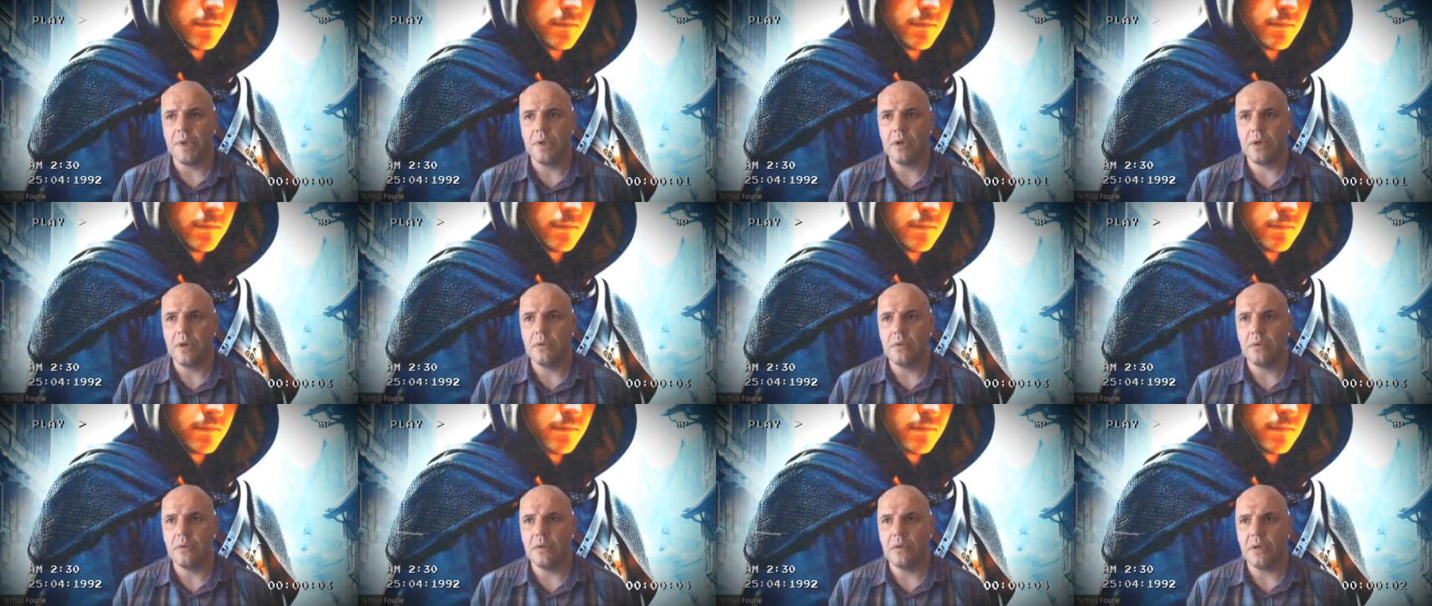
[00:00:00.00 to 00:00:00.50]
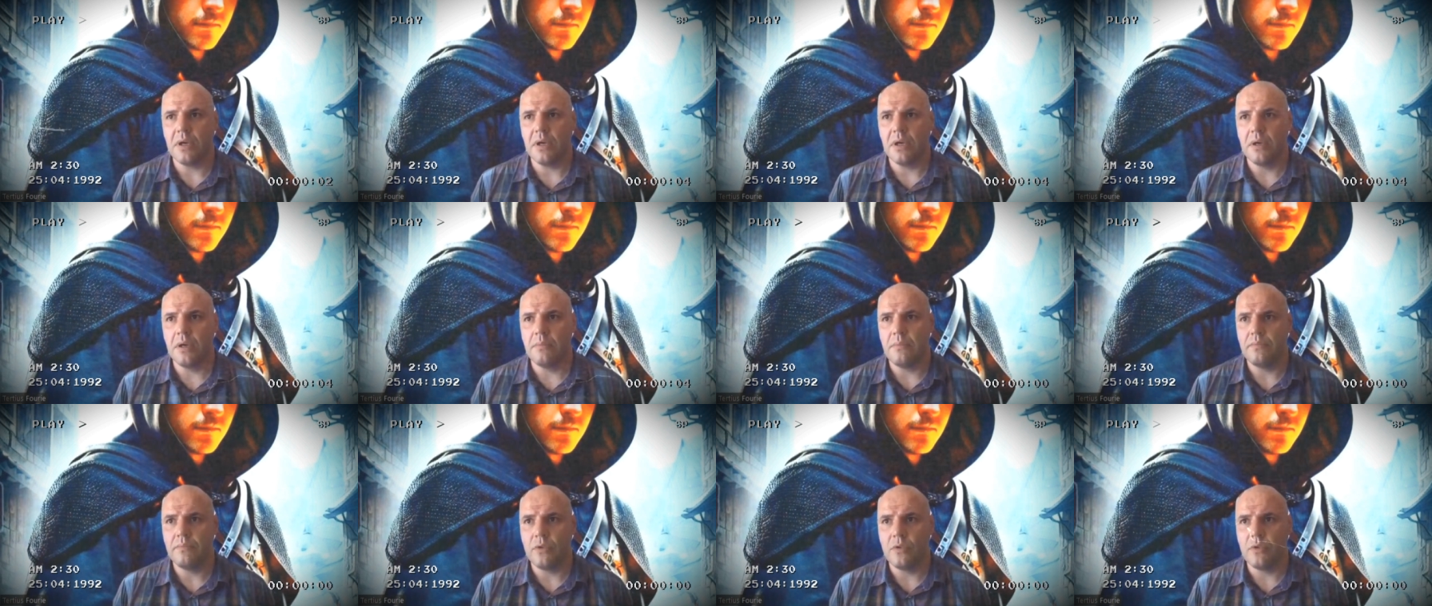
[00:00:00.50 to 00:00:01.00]
You know,
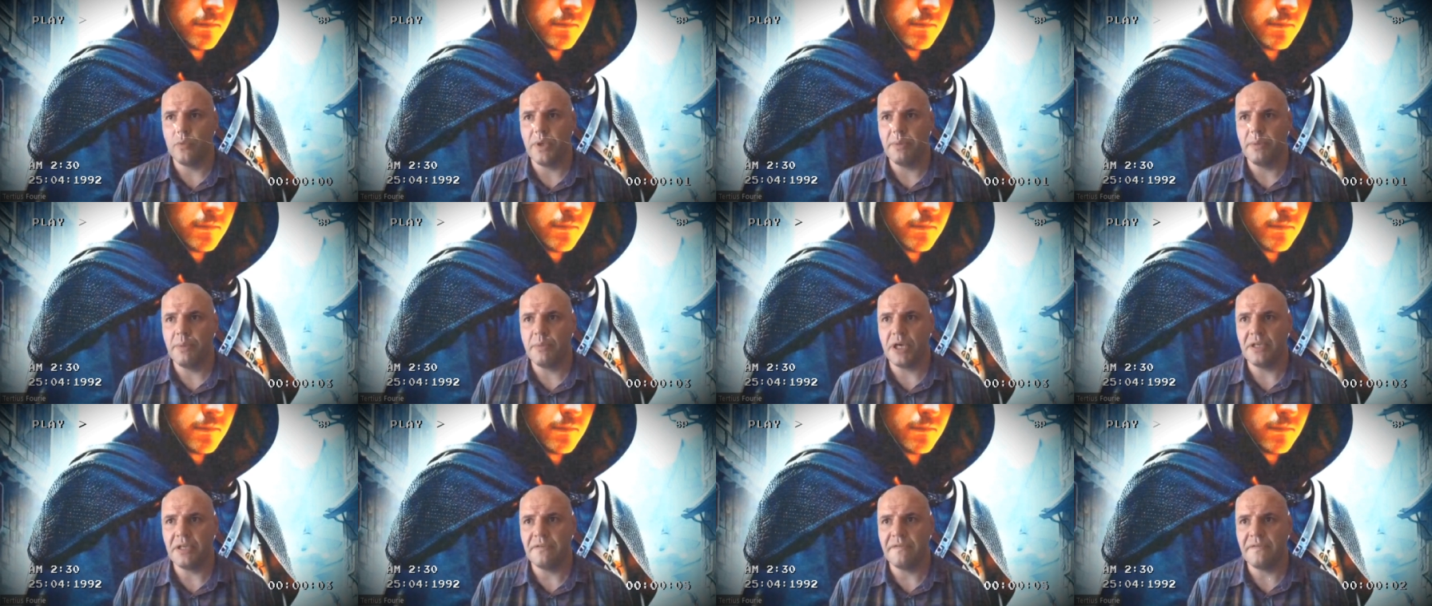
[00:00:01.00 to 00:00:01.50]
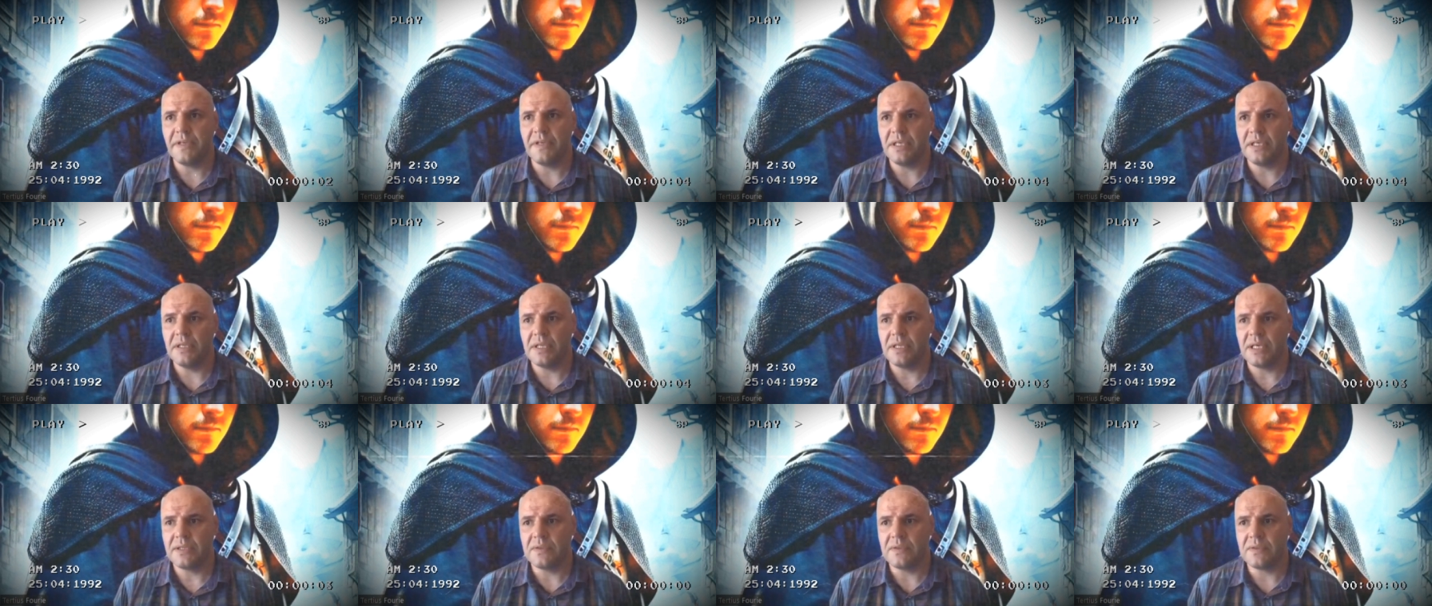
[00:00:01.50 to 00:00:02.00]
um, we might
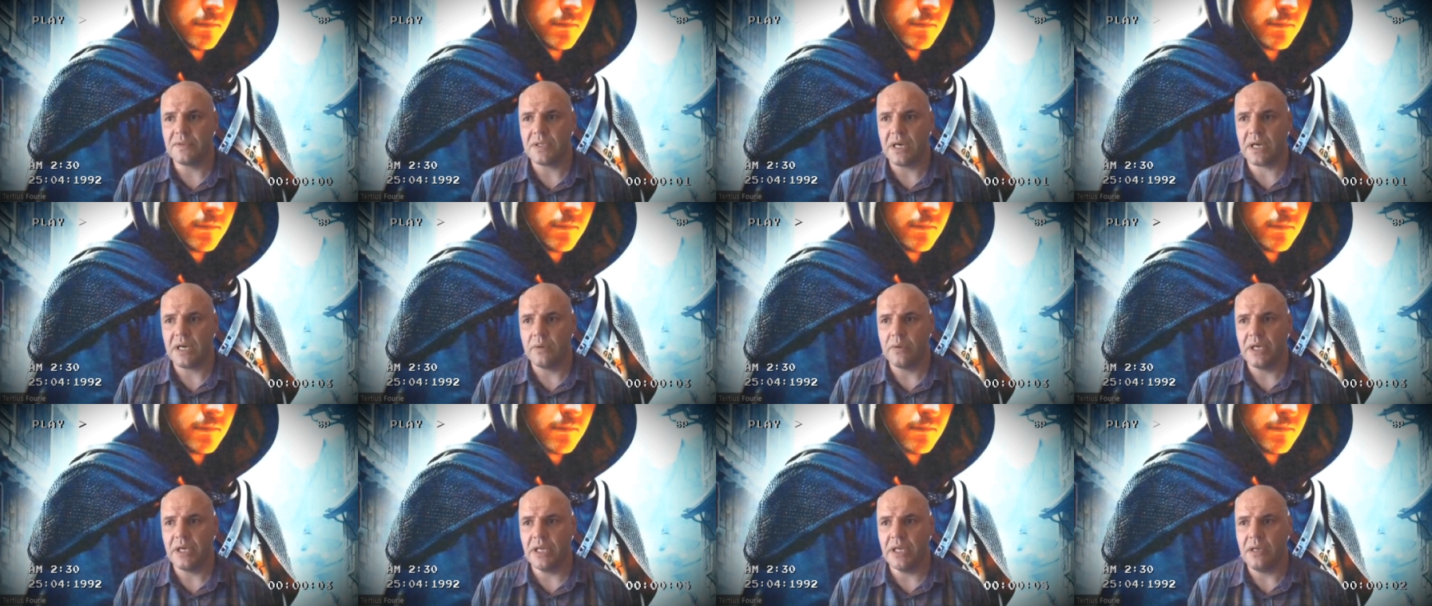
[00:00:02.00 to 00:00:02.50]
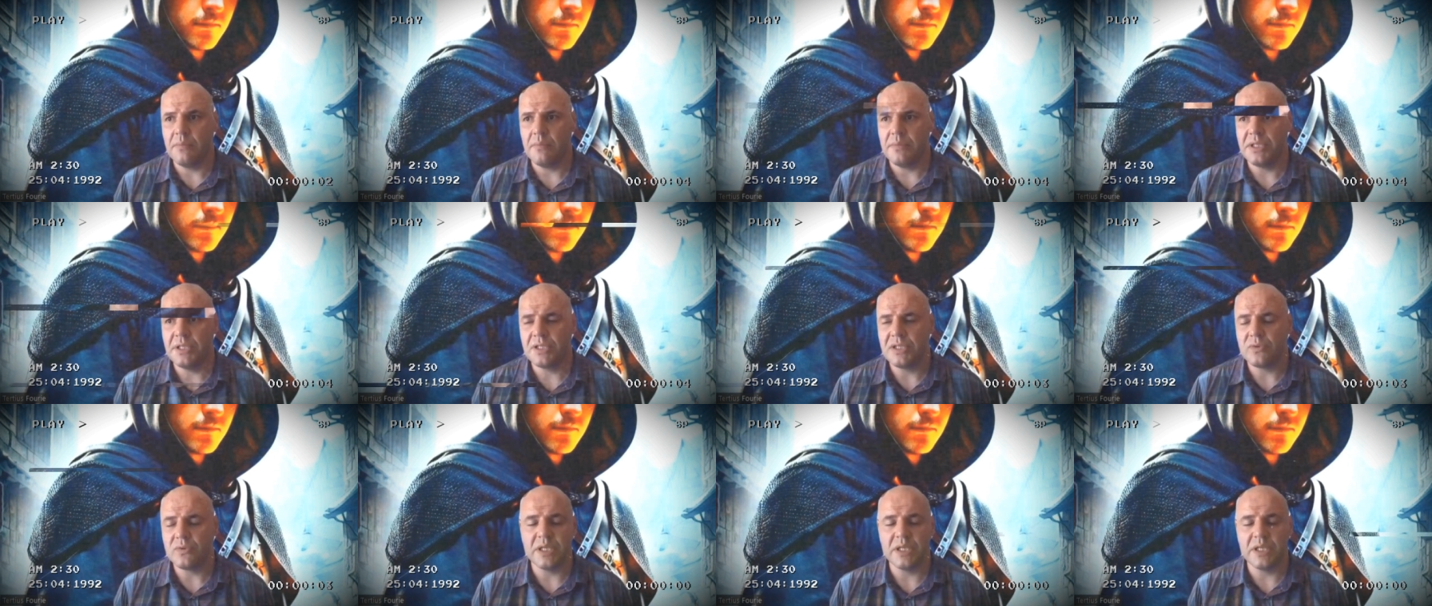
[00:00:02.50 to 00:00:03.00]
think that our
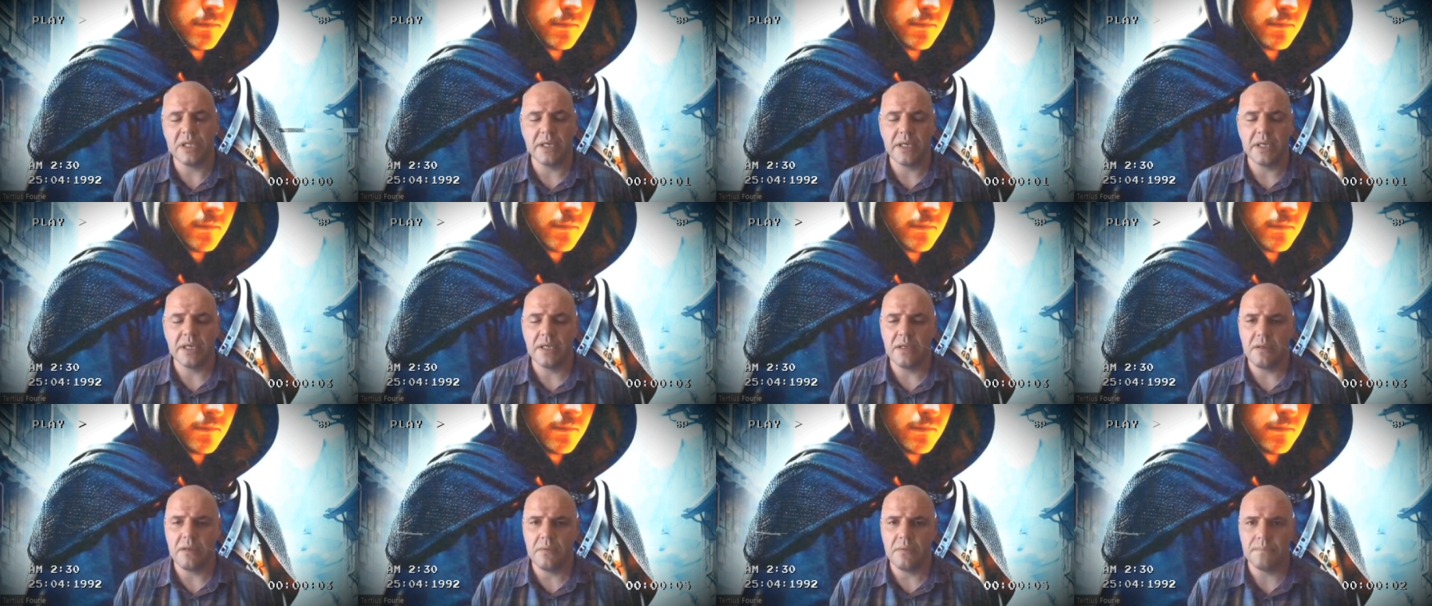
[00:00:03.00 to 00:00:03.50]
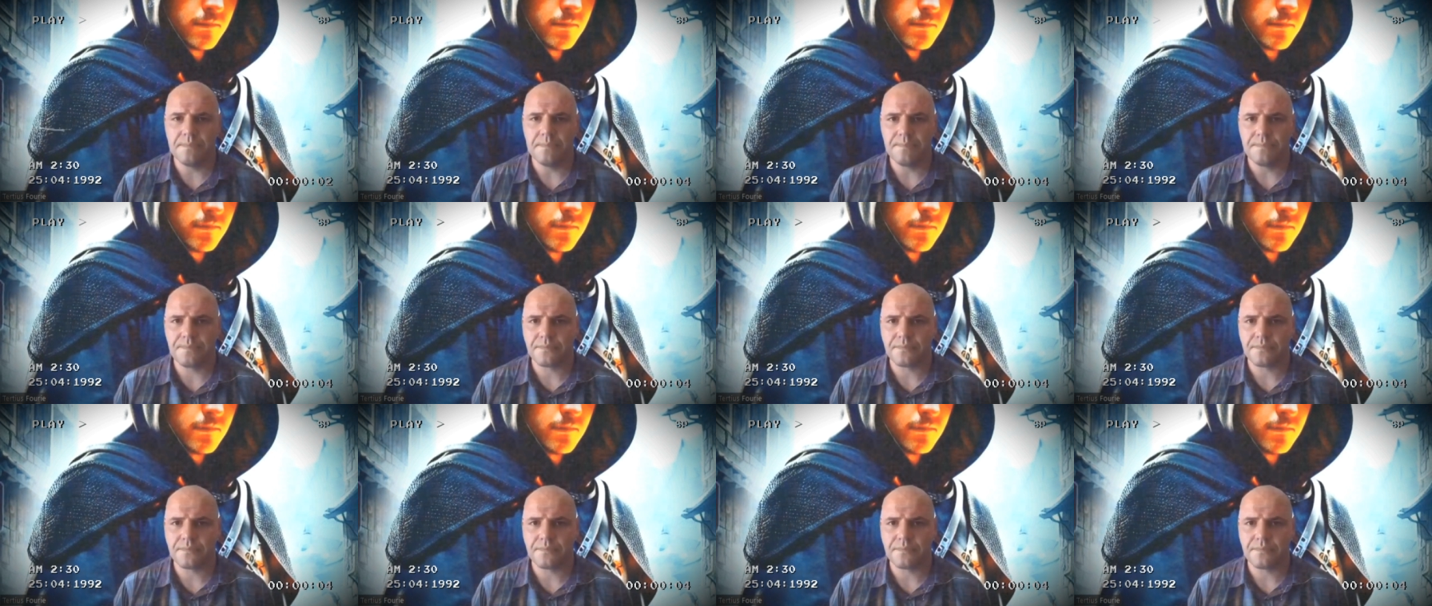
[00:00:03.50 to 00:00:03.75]
enemies, when they,